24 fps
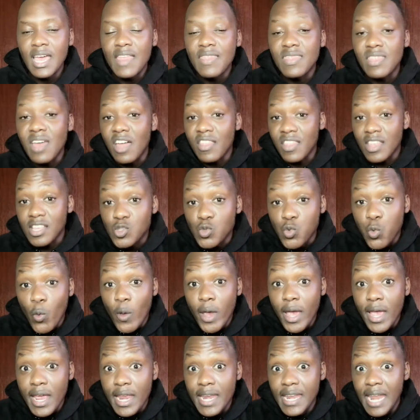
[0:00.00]
Now that's
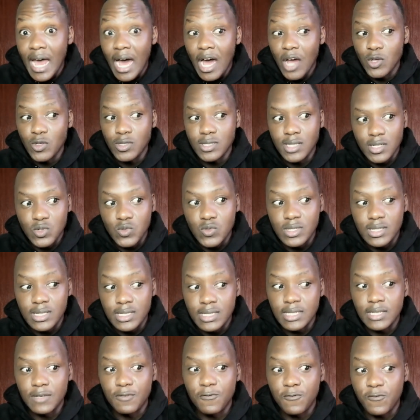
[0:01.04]
where now you start to
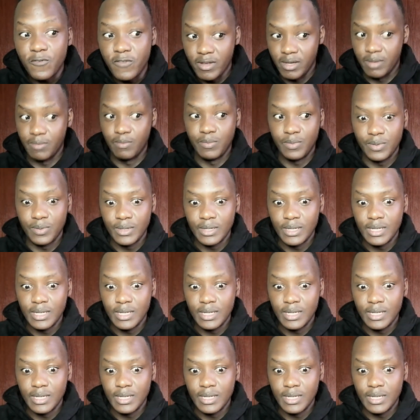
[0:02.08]
see, flip,